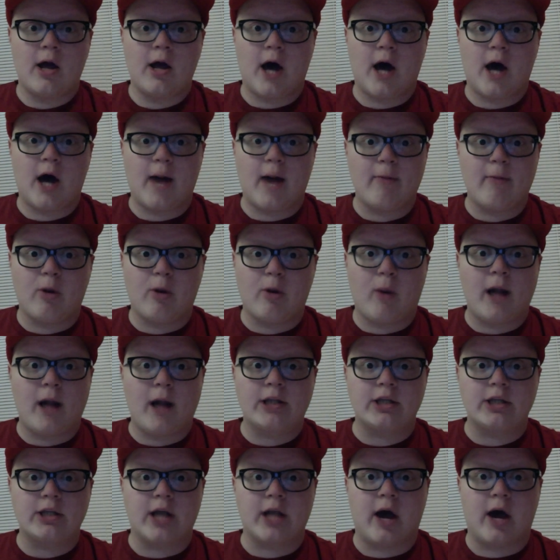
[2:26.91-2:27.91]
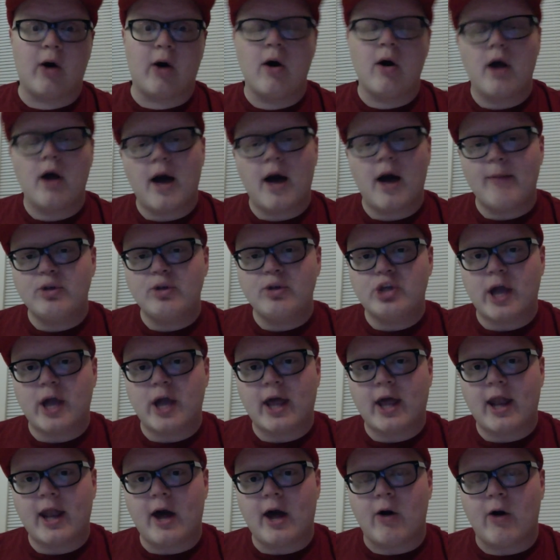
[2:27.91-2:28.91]
I'm going to watch it now. I'm going to check
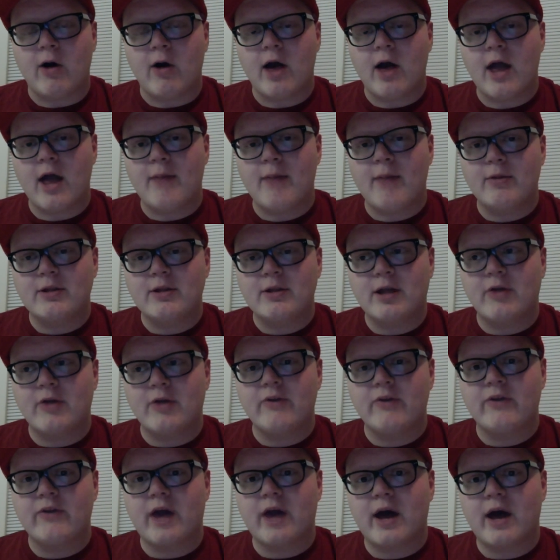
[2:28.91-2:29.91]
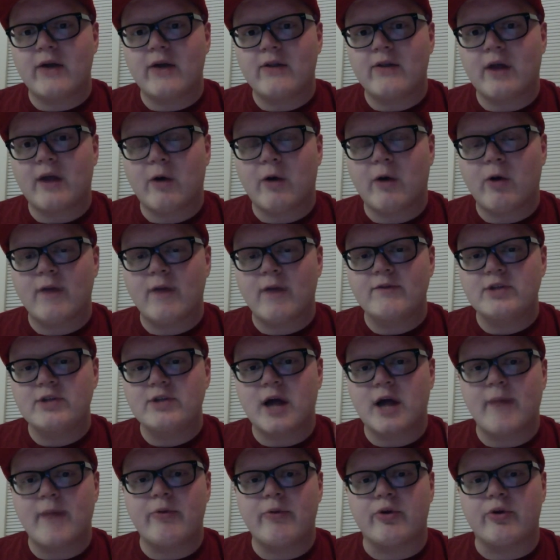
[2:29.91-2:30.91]
it out, and I'm going to tell these guys how great of a
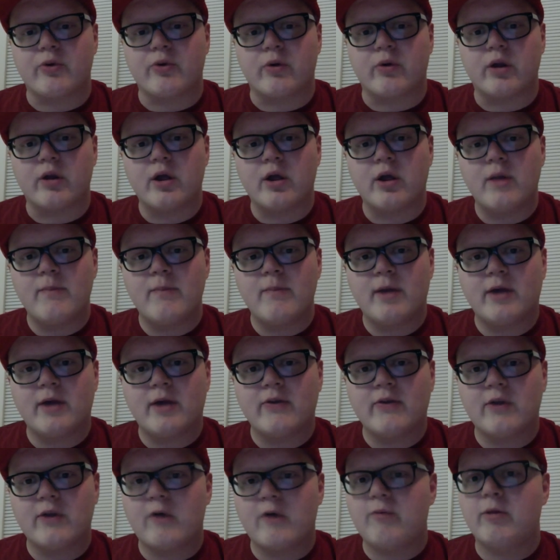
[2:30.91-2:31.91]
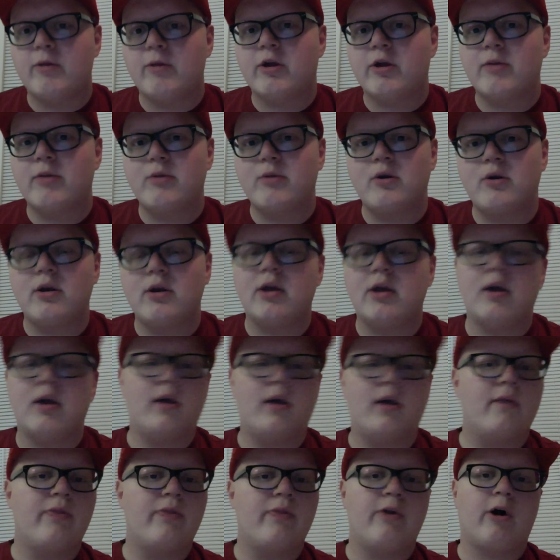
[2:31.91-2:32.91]
job they're doing, because the Overblood community,
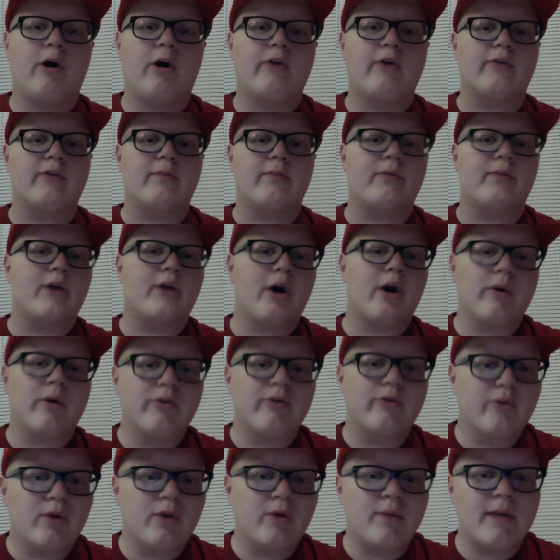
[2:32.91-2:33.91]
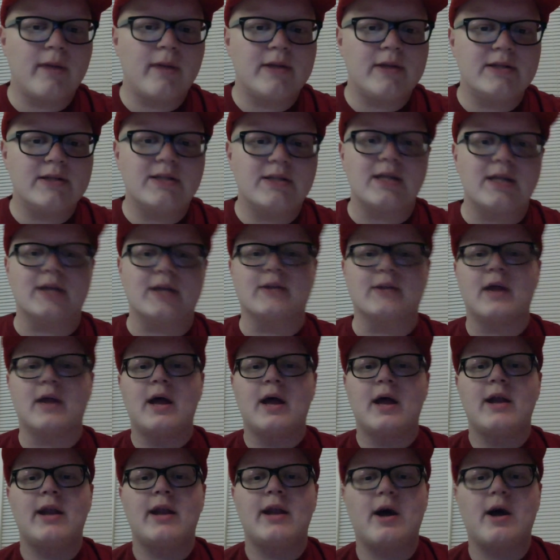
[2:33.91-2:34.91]
they're awesome. They're always doing amazing things.
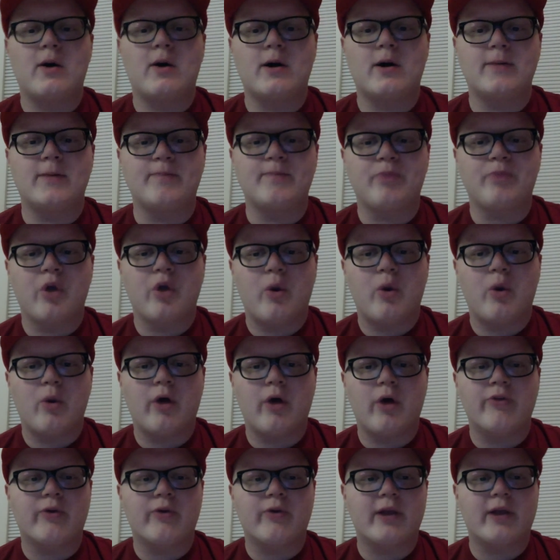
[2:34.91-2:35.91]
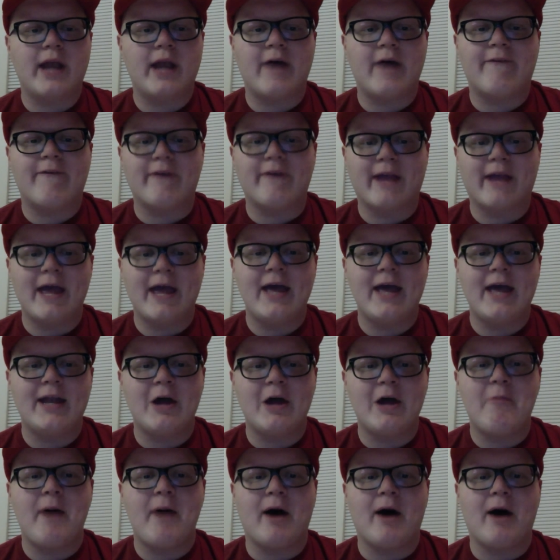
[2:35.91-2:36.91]
Now, we also cannot forget
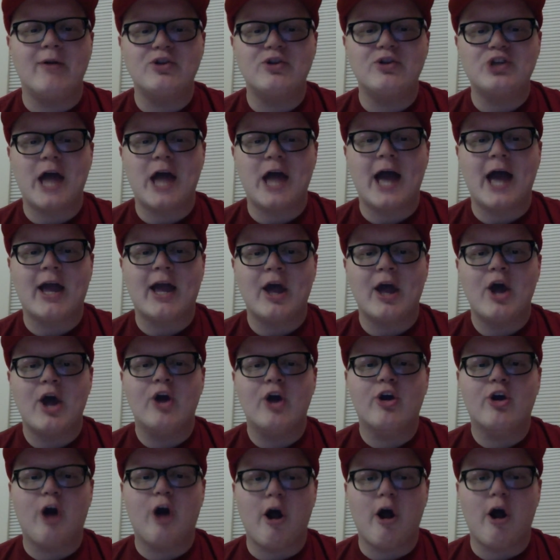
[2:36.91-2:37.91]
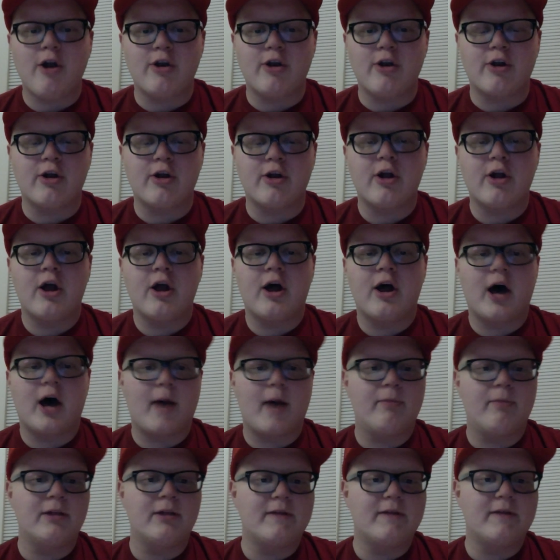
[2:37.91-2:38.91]
about Jack Gardner, I
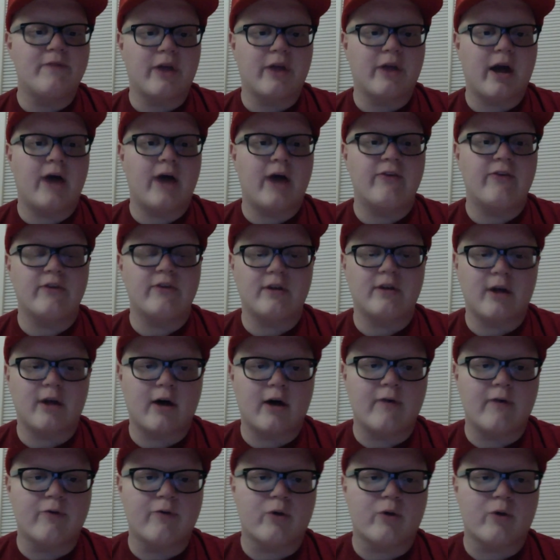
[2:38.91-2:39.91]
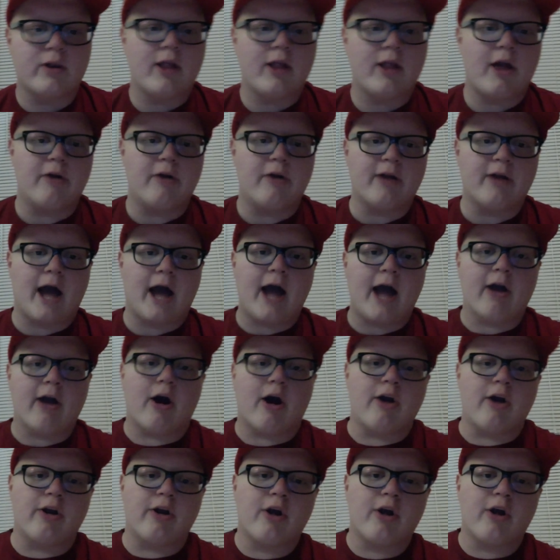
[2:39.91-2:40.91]
believe the cousin of Green Lantern Guy
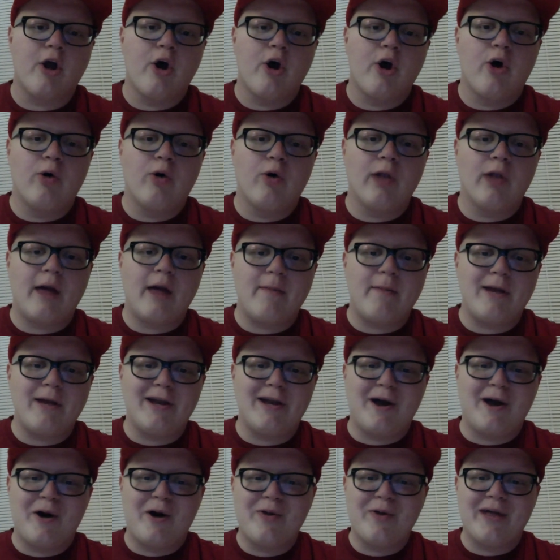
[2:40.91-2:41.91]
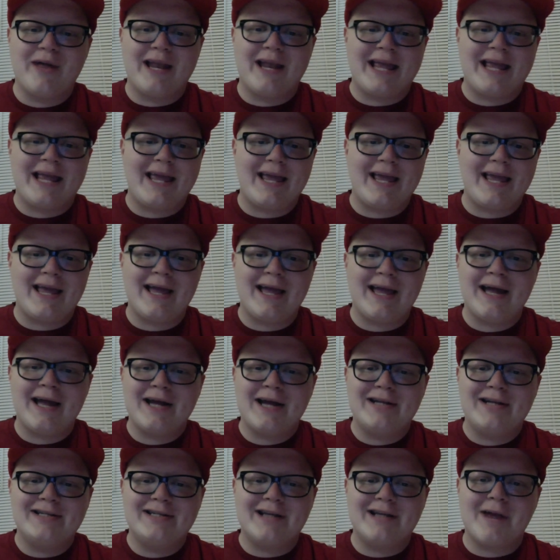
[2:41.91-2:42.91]
Gardner, who let me know that he,
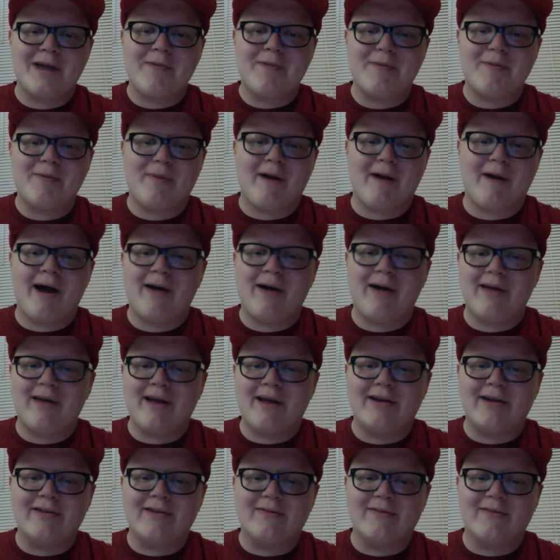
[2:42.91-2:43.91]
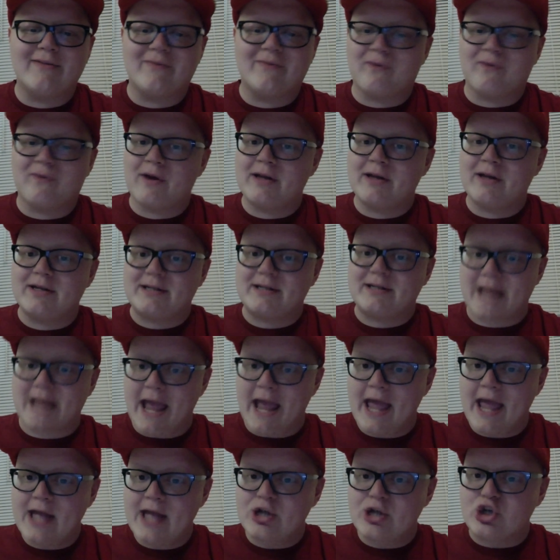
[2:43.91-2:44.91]
Jeremy Brown, and his friend
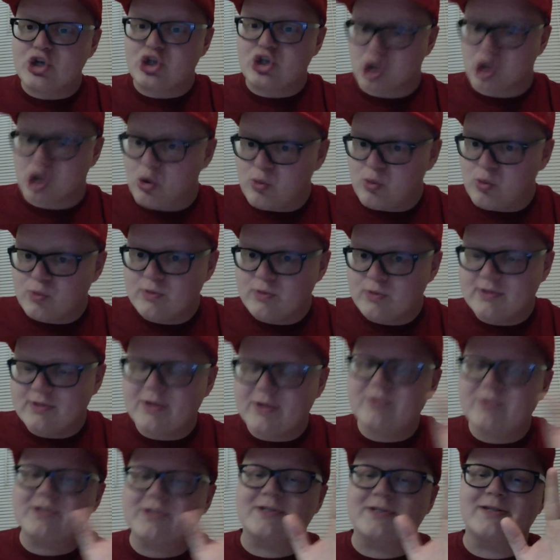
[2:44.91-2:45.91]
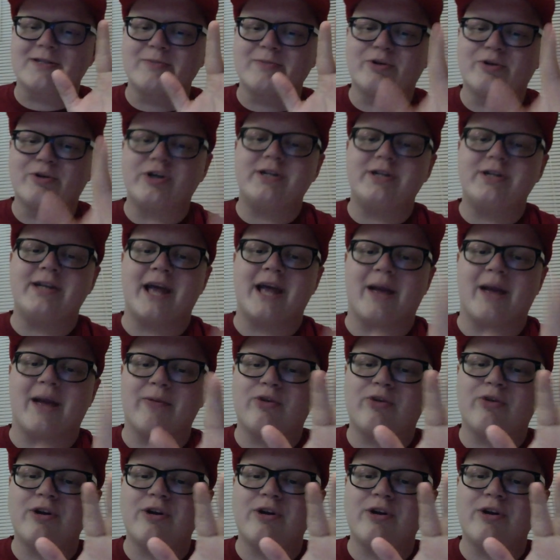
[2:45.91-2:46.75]
Dan Jones, those are just some good names